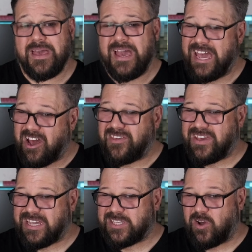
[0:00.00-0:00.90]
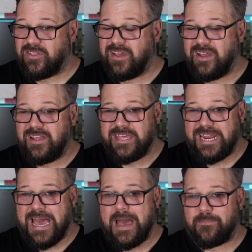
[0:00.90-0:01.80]
And I think it's odd that
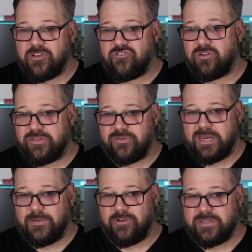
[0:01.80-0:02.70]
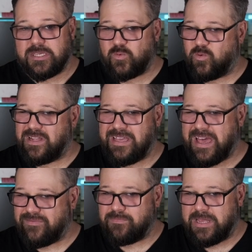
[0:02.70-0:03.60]
app-controlled 3D printers really
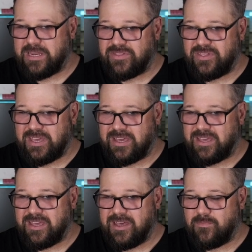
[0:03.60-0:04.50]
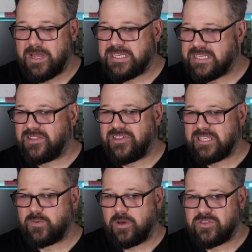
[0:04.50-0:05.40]
haven't been a thing, but I still think
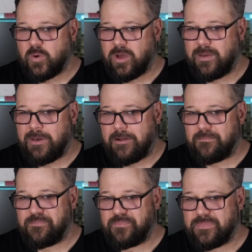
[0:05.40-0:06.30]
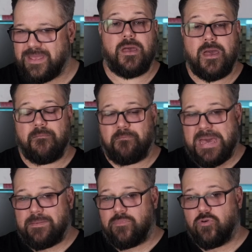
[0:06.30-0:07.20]
it's worth talking about.
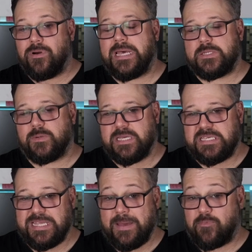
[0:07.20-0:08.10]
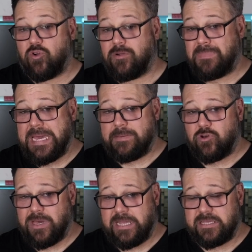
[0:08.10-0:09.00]
Bambu has released an app called Bambu
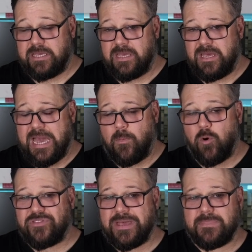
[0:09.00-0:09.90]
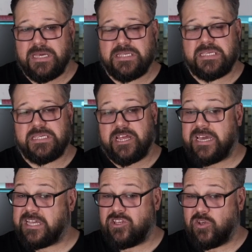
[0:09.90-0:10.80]
Handy, and what that means is that I
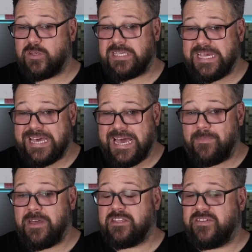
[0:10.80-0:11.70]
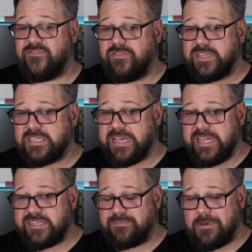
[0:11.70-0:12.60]
can use that app to view the
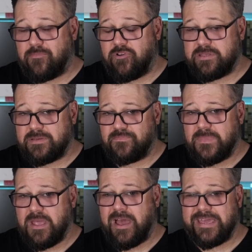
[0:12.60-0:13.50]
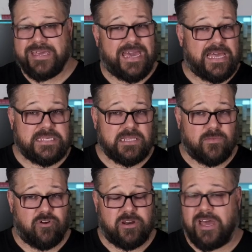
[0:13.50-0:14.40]
status of my print, I can cancel the
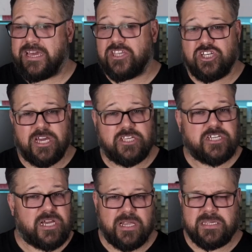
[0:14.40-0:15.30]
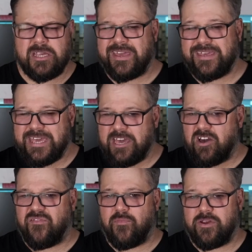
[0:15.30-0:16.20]
print, I can change colors, I can kick
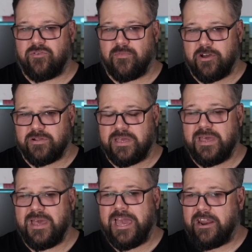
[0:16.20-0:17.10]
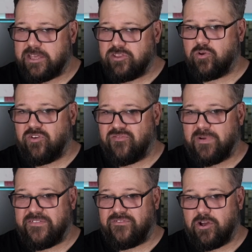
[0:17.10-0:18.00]
off a print remotely, and I can do it all from my
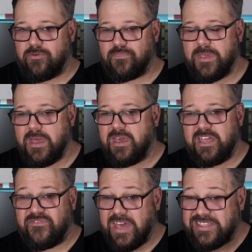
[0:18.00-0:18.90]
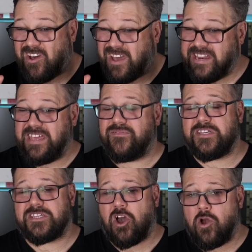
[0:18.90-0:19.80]
phone. In fact, I can even
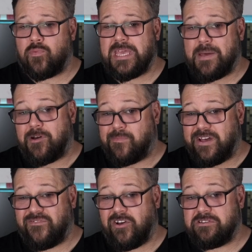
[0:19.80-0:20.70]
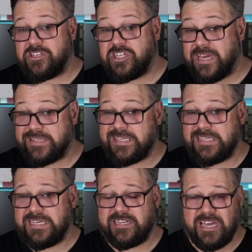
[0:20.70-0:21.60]
just open the app on my phone and check to
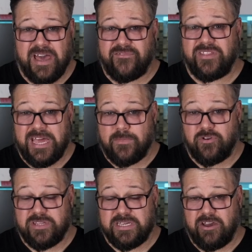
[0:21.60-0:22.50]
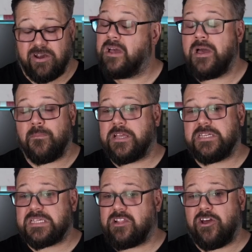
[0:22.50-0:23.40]
see that I haven't had a printing error by
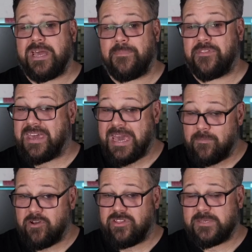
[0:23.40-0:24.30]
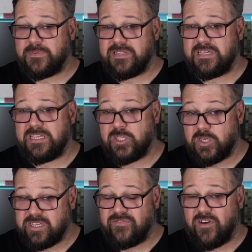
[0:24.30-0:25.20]
just loading up the camera that's built into
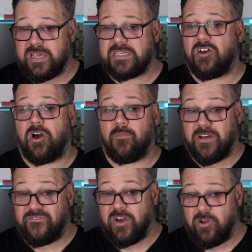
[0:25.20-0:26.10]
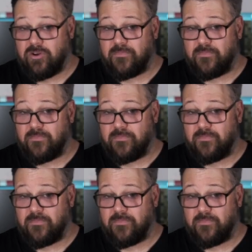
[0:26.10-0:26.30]
the device on my phone.